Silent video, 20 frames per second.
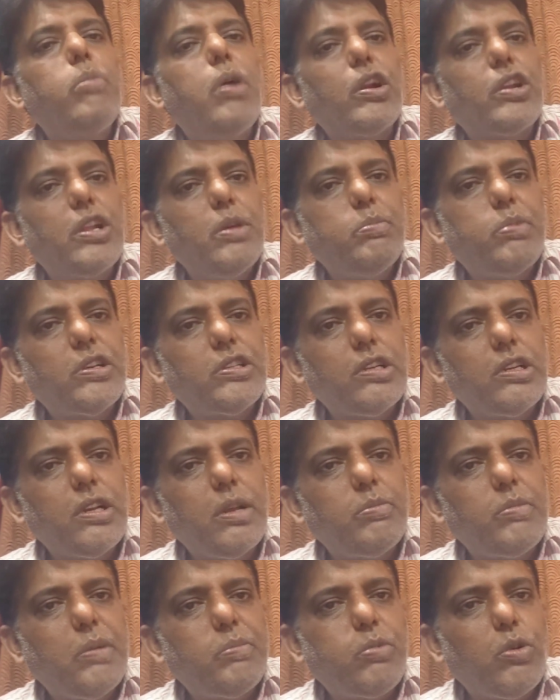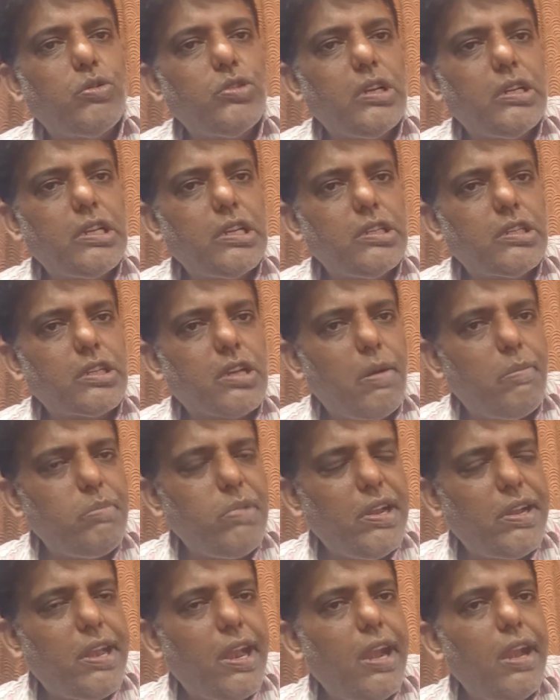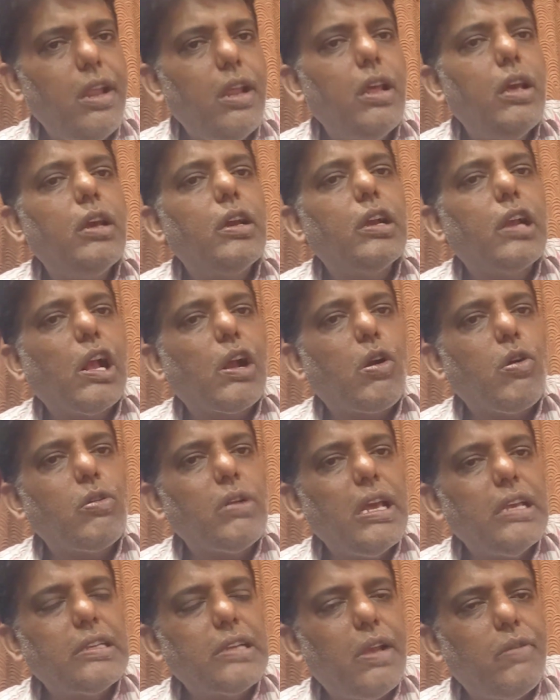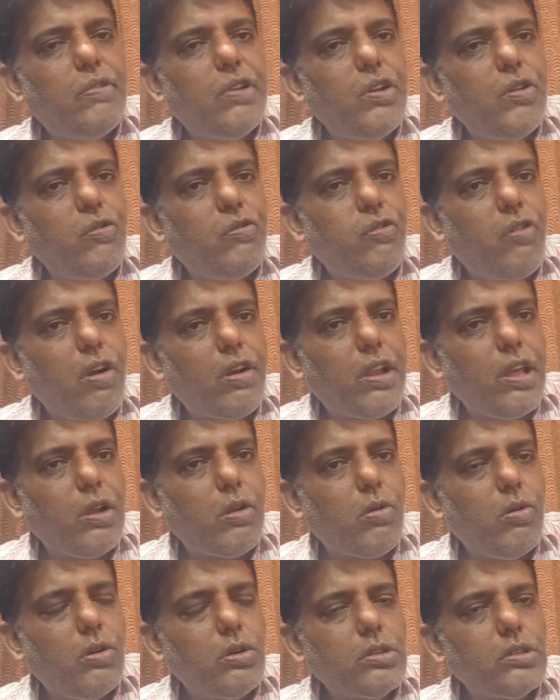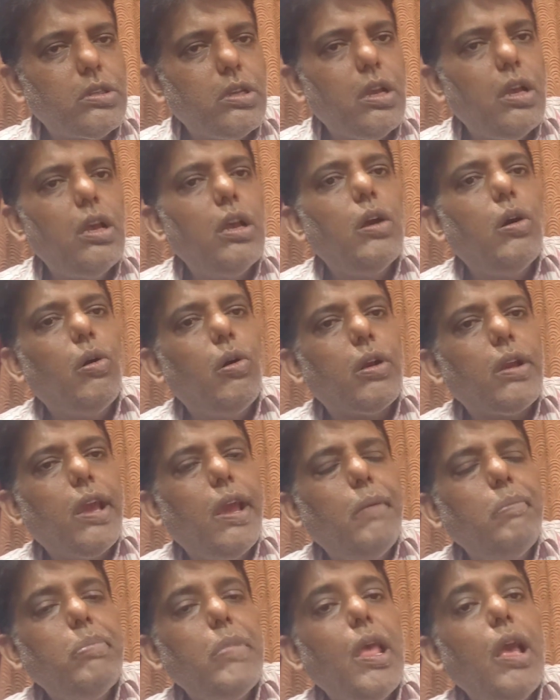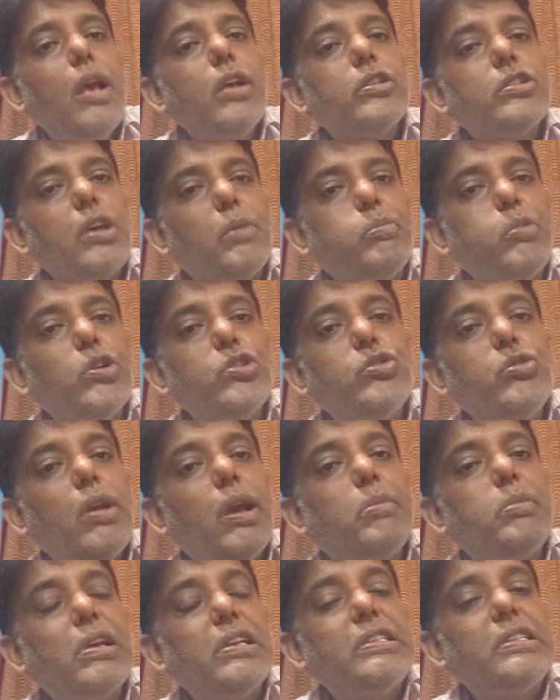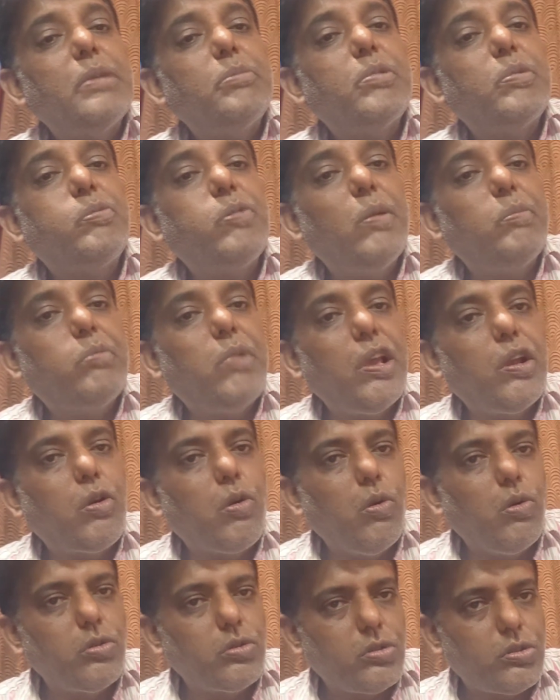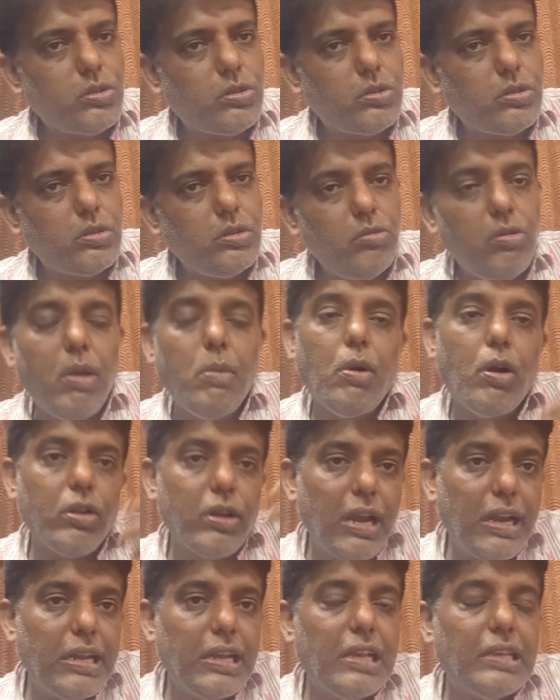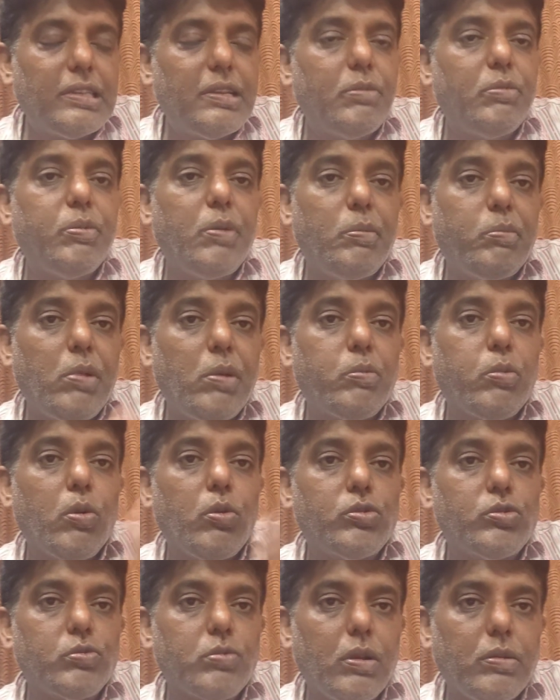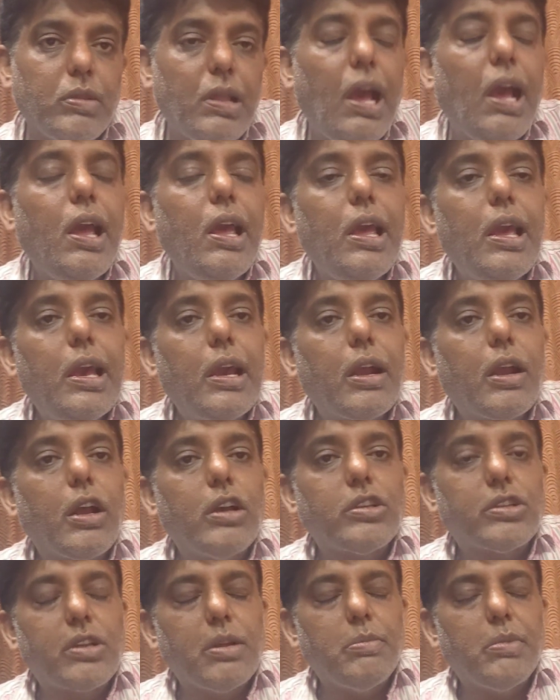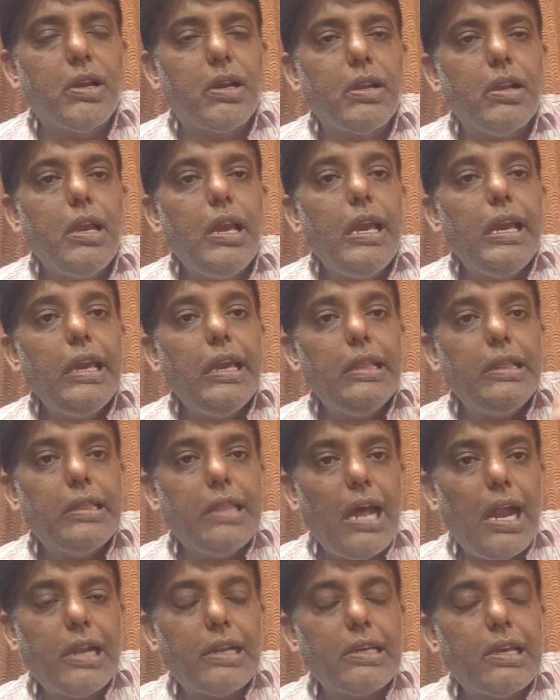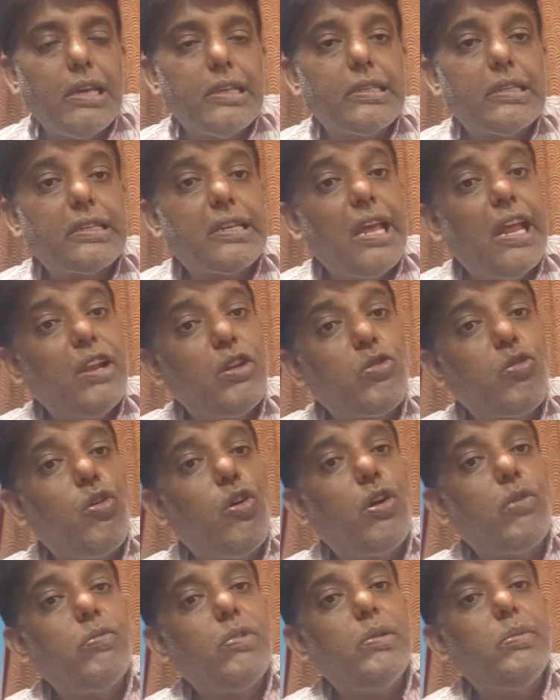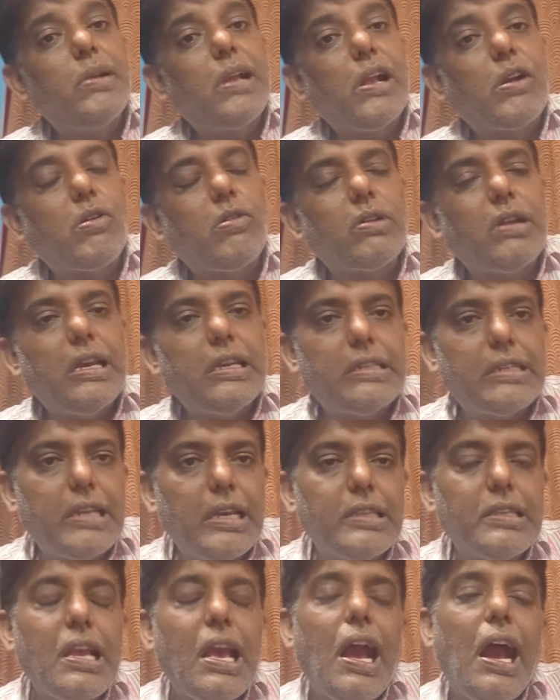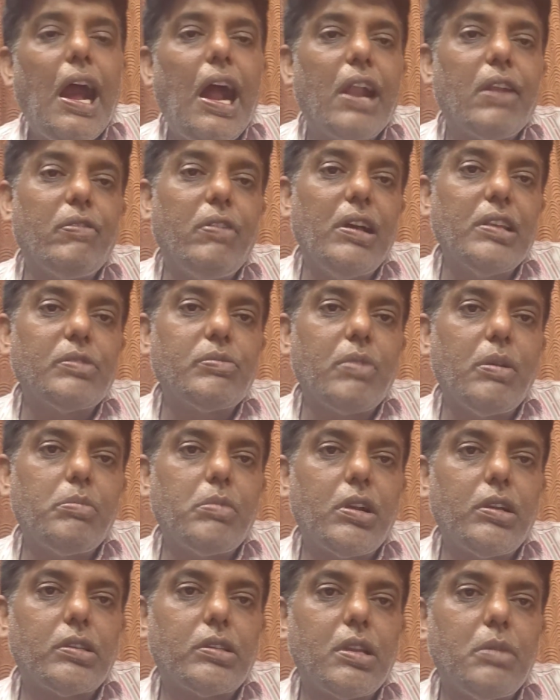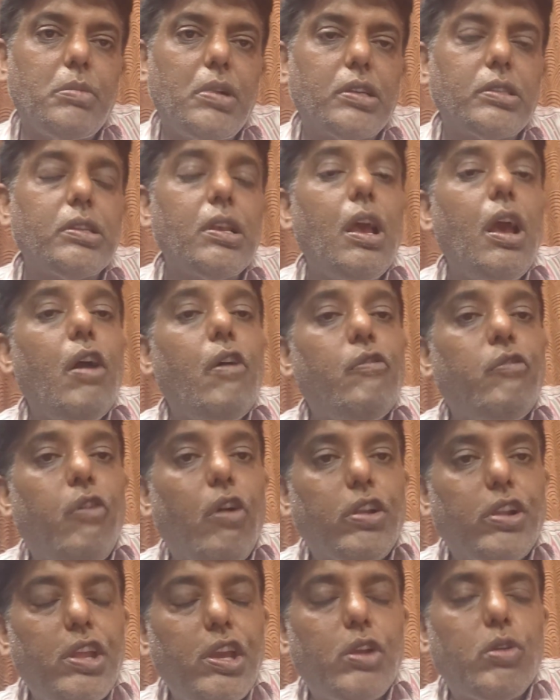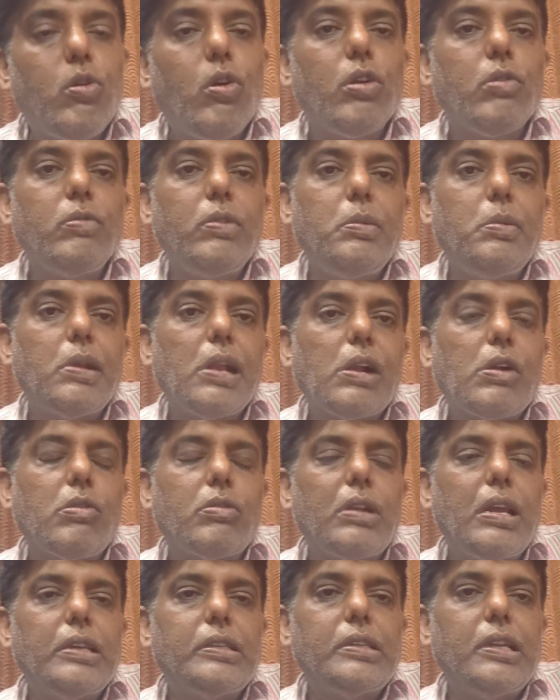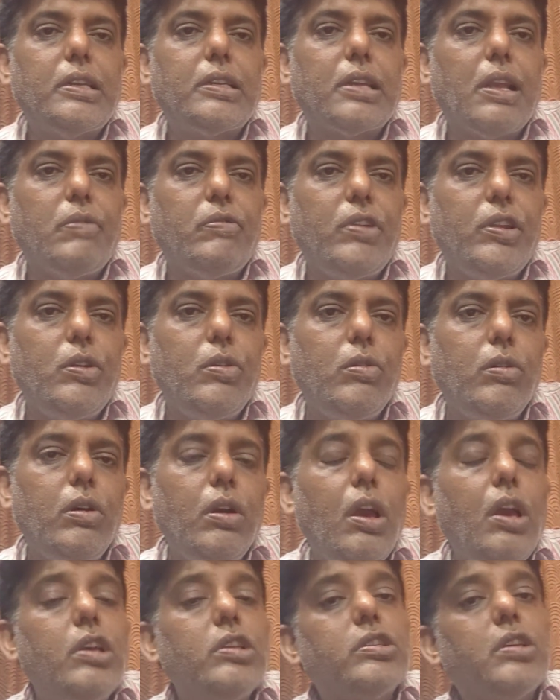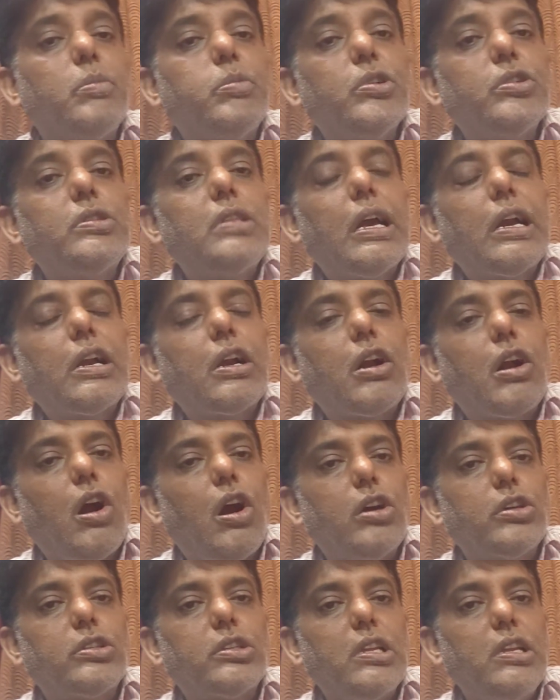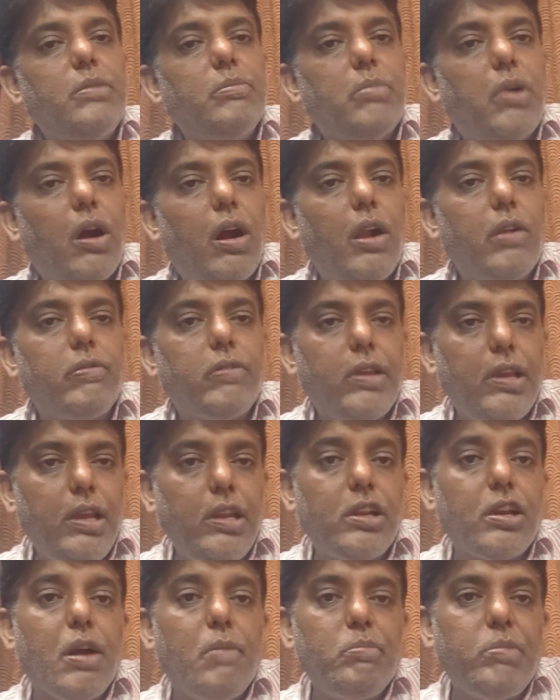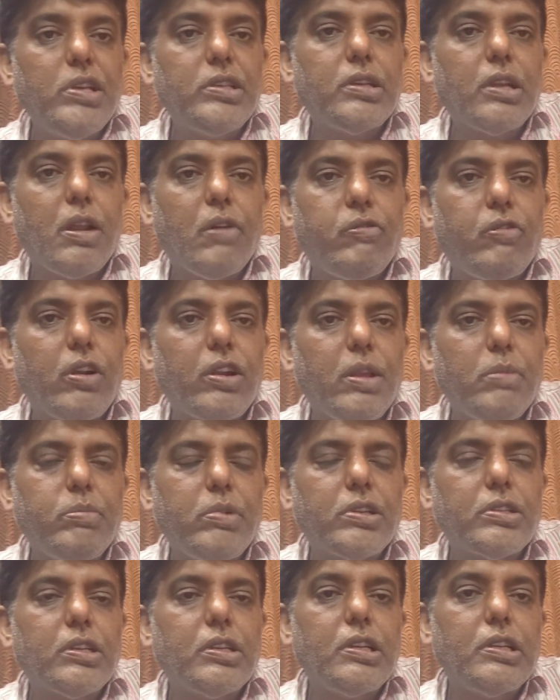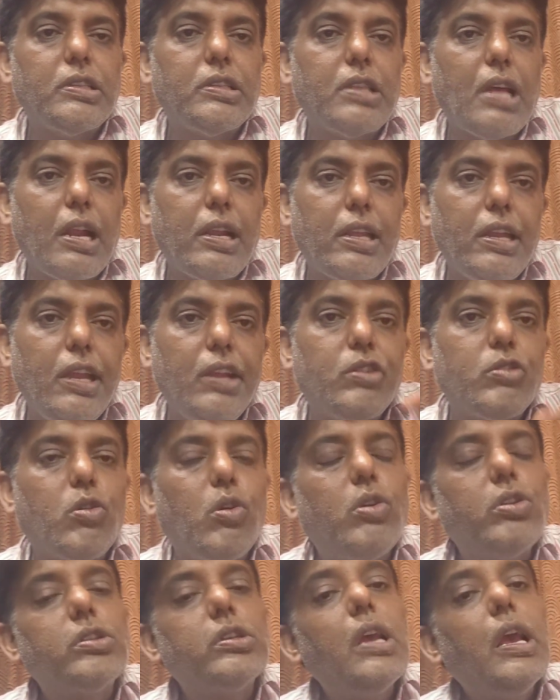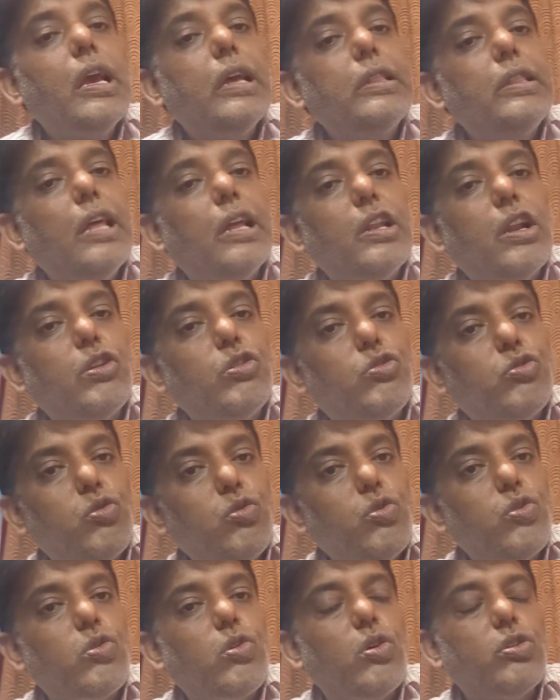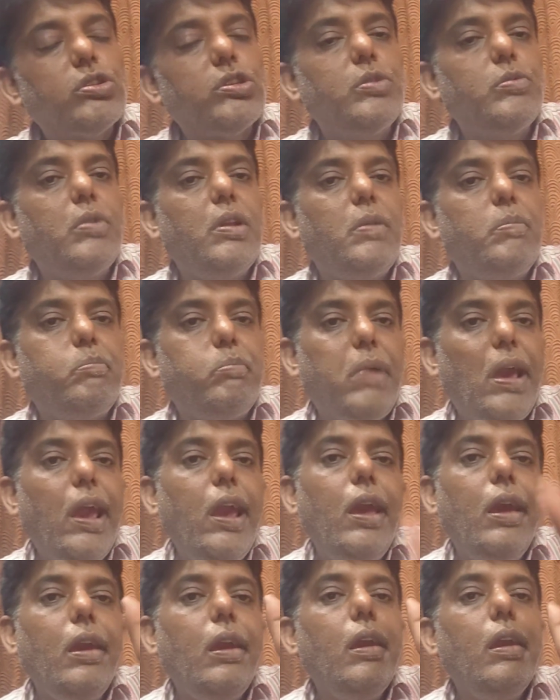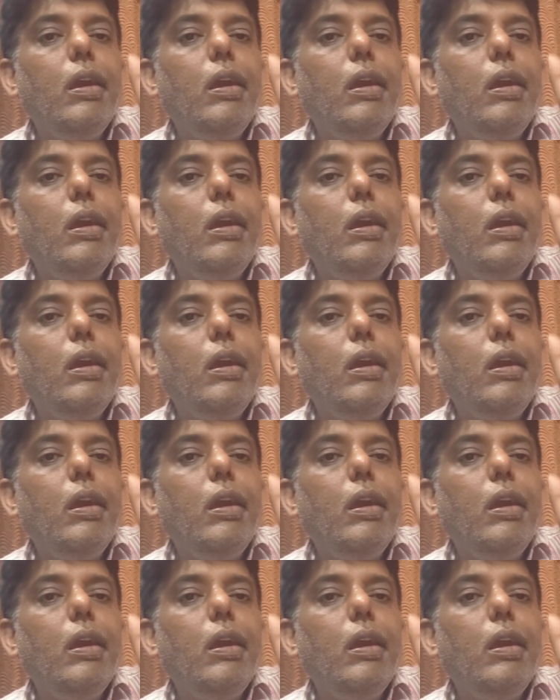40% of the project is completed, recognize revenue 40 crores. Okay, suppose you have received 50 crores, you have already received 50 crores from the customer. In that case, 10 crore will be recognized as advance from customers, 40 crore will be recognized as revenue. Suppose the cost involved in completion of 40% is 38 crores, then on 2 crores you will pay